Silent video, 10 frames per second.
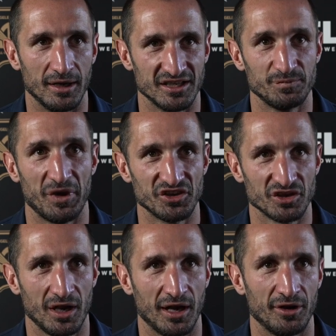
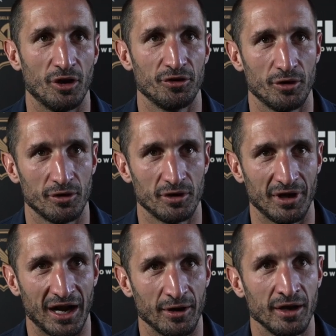special and not
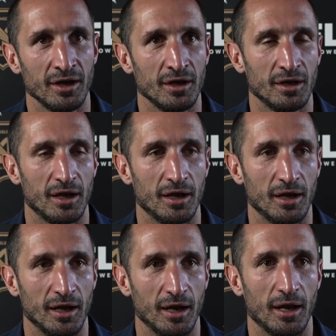ordinary
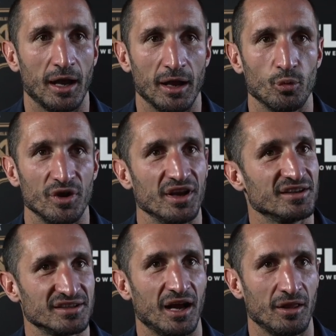and win in
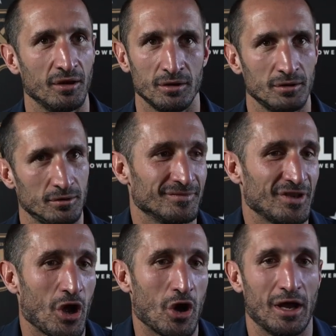Seattle.
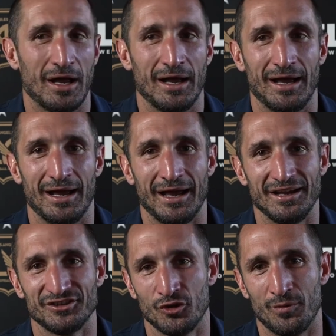No,
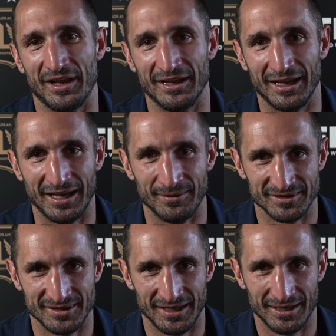I saw many
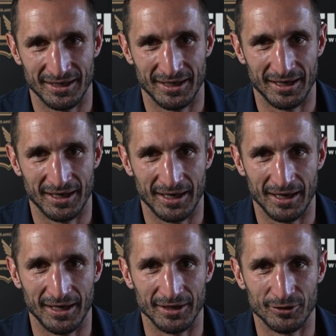games that
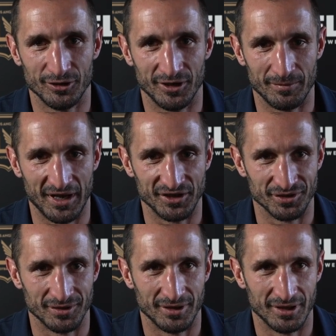I could
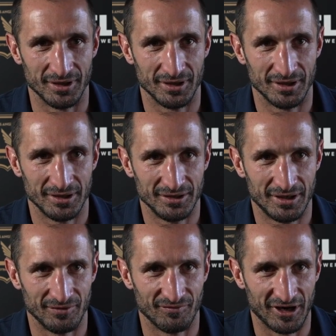imagine the
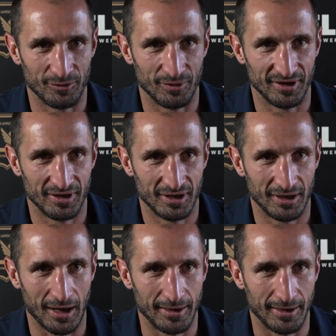environment
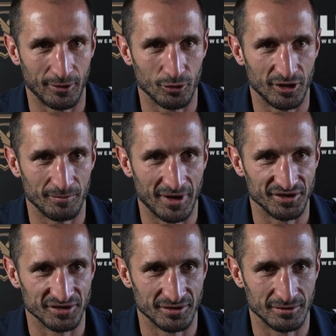there, and I could
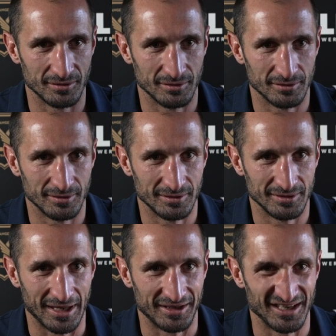imagine
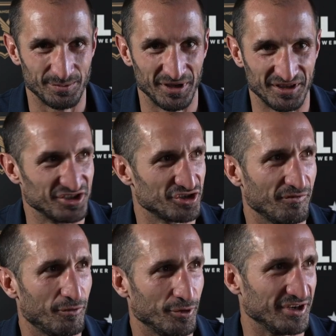that the expectation
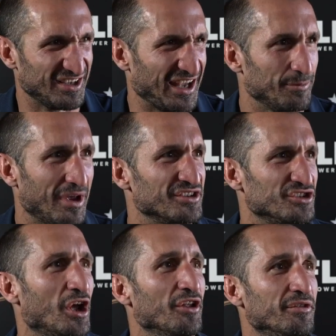for the game is
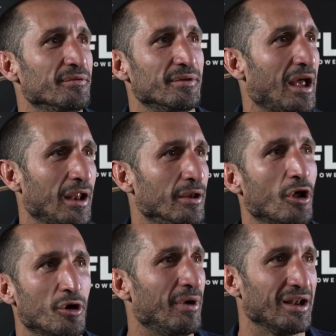not a
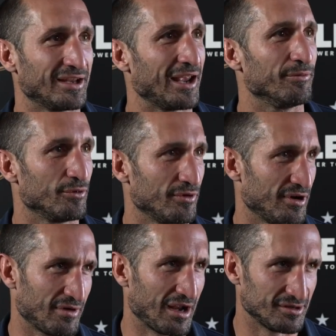normal game during
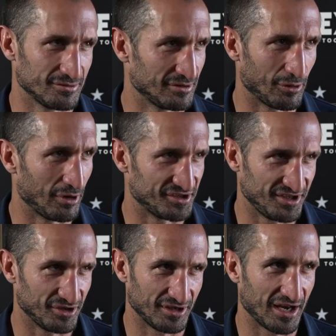a regular
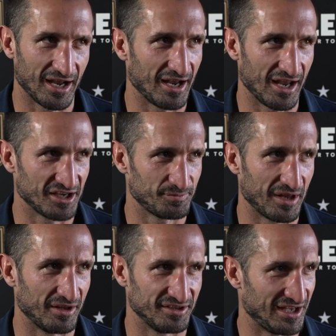season. Then I
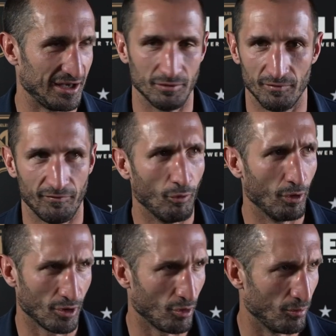expect the stadium
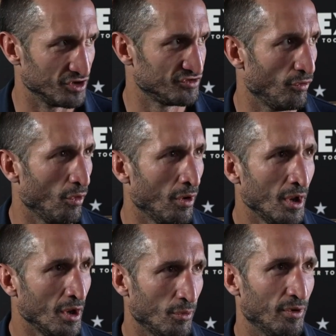full or almost full
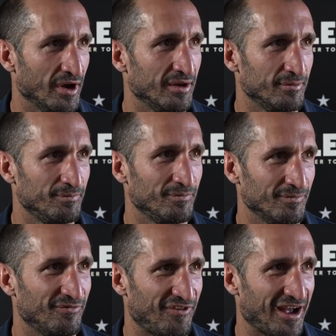with
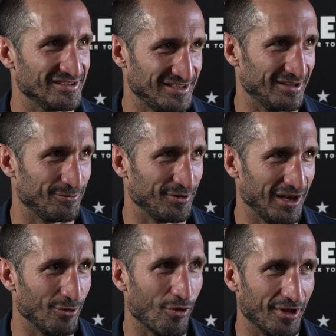fans that
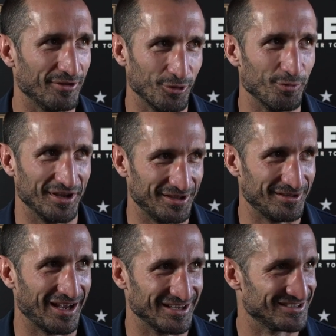really want to beat
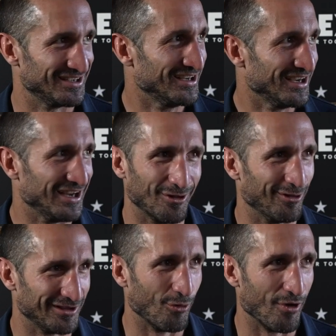us in
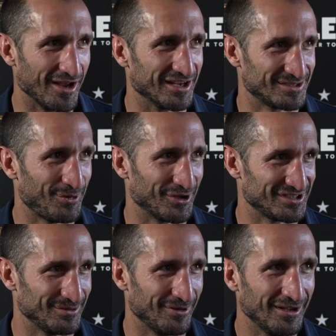all the way as
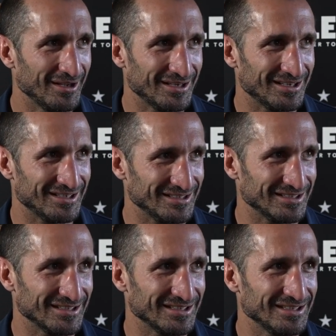possible.
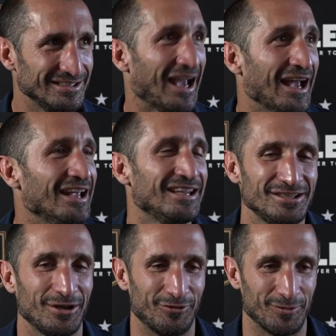
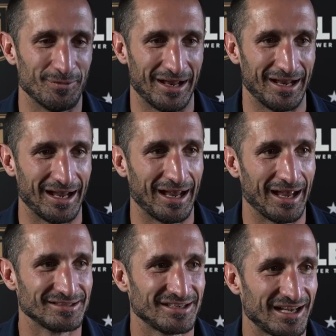It's different, but
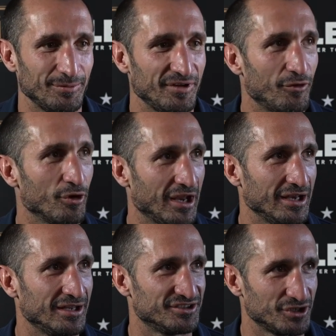as I said before,
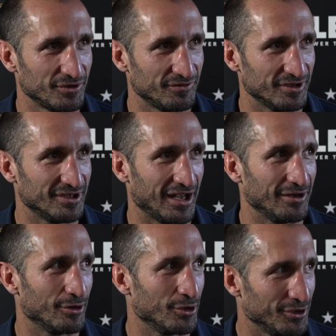they deserve it
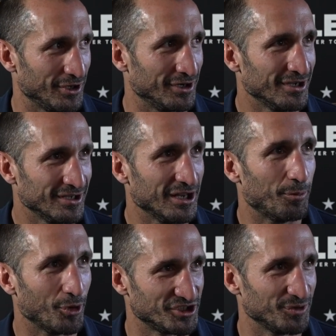and earn it, the
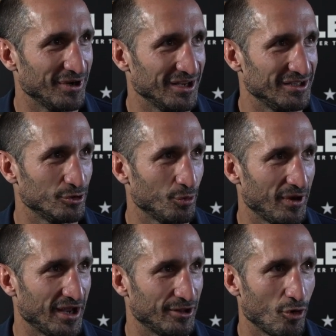possibility to
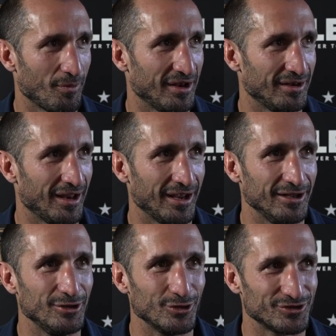play at home, and they
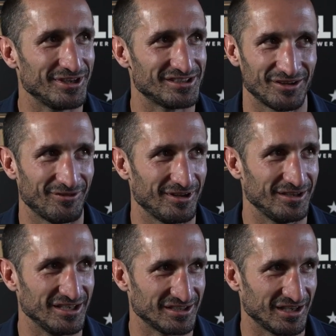use this
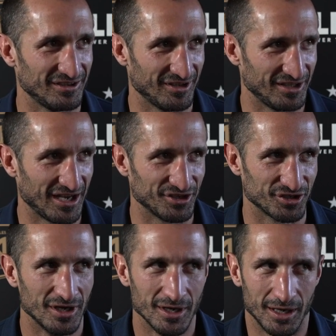
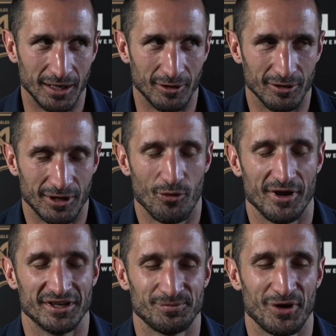disadvantage in all the
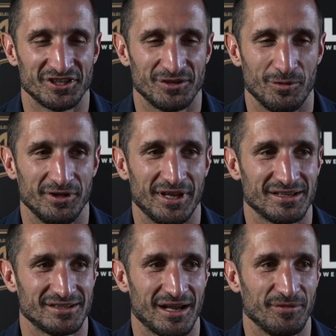way as possible.
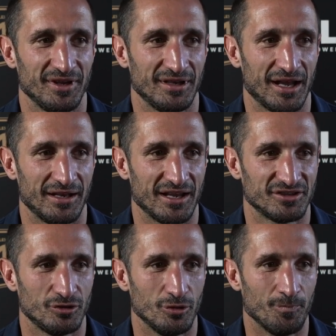That's something that
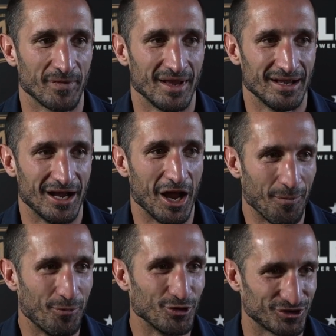has to
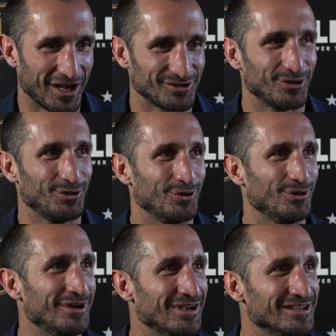push us to
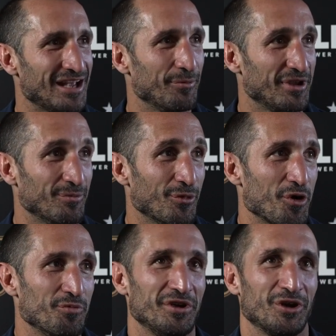do something
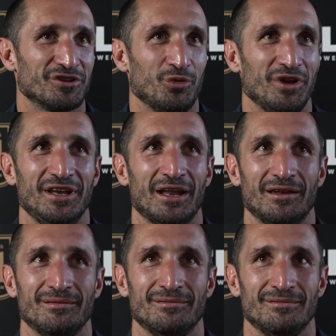more, because we
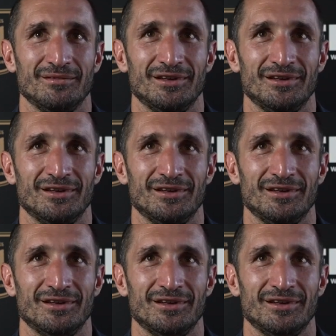didn't